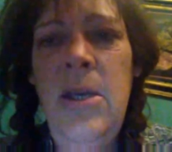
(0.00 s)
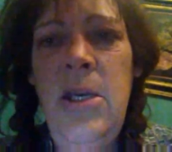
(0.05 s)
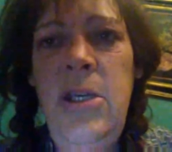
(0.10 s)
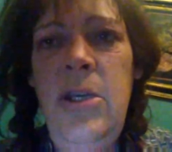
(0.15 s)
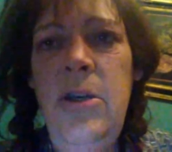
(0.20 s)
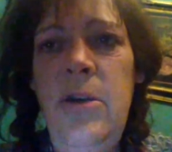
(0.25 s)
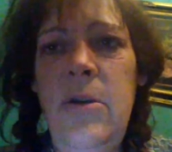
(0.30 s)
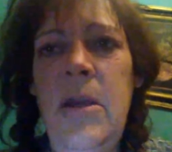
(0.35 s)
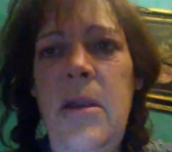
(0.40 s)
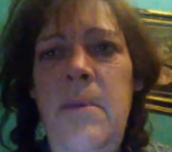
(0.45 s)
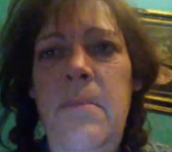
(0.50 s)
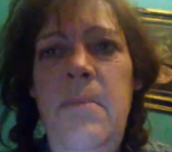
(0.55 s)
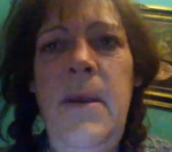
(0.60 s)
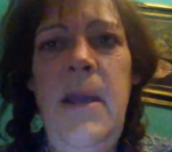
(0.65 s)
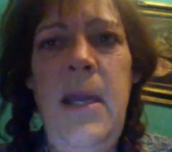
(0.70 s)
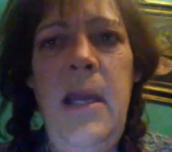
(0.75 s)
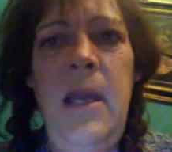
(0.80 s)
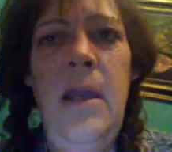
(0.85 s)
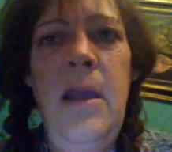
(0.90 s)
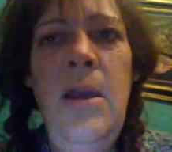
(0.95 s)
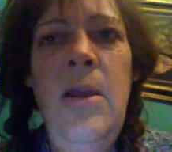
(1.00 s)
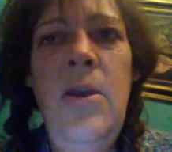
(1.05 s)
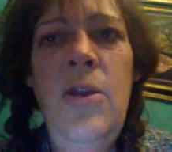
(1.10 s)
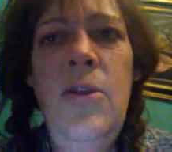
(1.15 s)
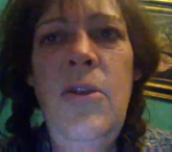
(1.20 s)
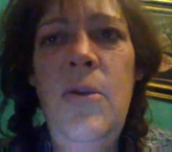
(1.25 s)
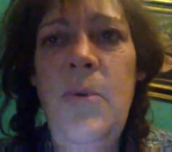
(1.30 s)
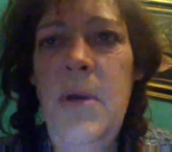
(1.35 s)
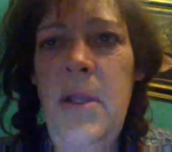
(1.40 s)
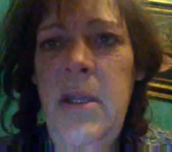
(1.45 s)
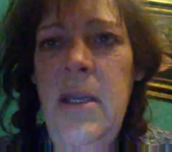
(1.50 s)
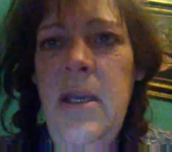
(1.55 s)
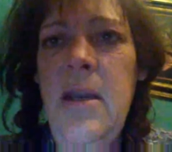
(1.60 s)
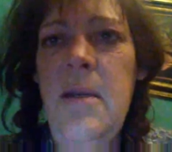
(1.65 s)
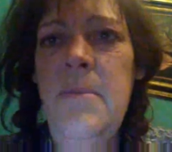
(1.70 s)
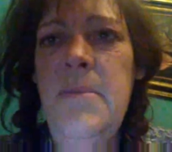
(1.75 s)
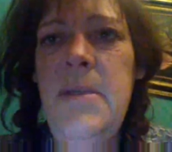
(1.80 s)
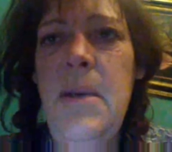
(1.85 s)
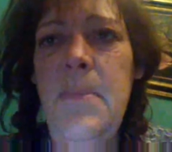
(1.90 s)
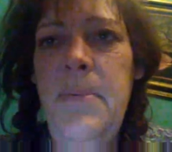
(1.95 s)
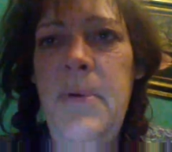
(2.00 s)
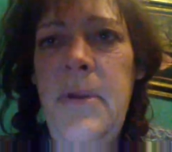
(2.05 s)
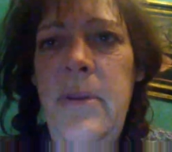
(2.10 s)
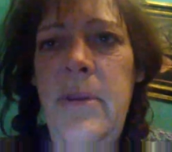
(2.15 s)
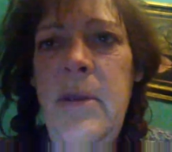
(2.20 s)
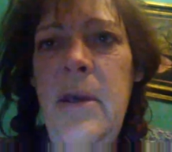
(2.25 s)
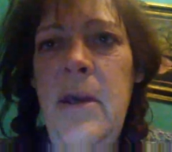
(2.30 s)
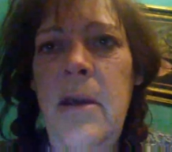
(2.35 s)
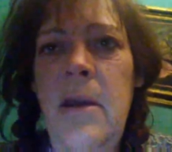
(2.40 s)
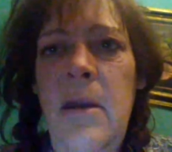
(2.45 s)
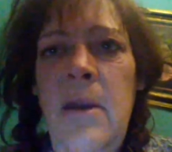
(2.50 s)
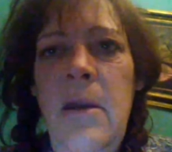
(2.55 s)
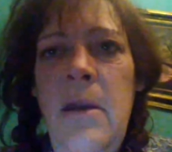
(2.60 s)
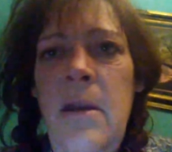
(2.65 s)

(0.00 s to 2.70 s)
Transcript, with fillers: you can be the one that comes up with the